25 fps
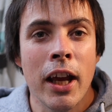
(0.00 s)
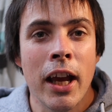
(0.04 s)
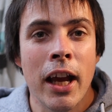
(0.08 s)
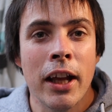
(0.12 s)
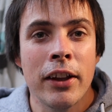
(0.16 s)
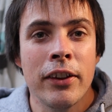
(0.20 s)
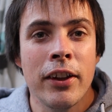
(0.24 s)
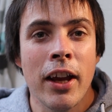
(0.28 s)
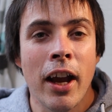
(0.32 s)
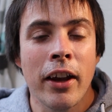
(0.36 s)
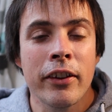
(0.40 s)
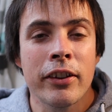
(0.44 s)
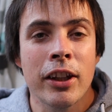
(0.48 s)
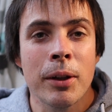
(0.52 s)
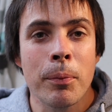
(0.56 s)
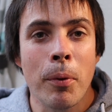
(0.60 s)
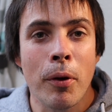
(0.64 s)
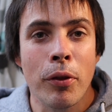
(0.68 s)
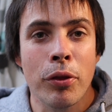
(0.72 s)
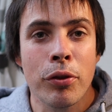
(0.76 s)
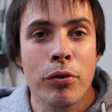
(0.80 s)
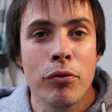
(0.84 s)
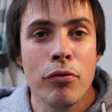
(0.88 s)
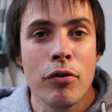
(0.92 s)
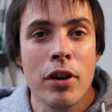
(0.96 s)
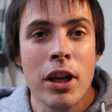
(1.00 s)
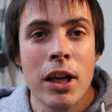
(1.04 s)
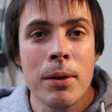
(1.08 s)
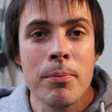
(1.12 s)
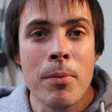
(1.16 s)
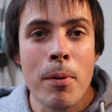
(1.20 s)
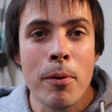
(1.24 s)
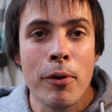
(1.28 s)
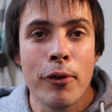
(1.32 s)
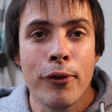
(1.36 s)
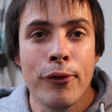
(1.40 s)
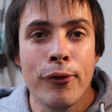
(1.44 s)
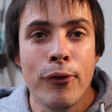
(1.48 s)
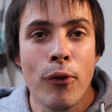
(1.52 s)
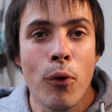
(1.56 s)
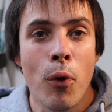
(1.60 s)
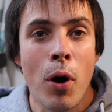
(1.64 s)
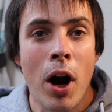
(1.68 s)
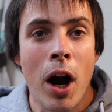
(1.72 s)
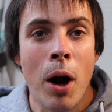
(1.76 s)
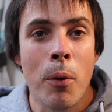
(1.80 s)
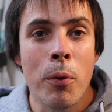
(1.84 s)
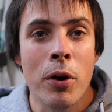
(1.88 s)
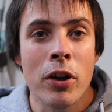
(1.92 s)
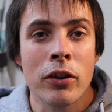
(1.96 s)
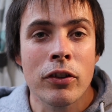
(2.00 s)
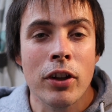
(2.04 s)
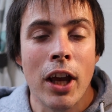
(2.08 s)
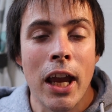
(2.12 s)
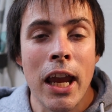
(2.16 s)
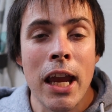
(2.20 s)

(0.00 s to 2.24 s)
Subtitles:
it takes us about 3, maybe 4 hours,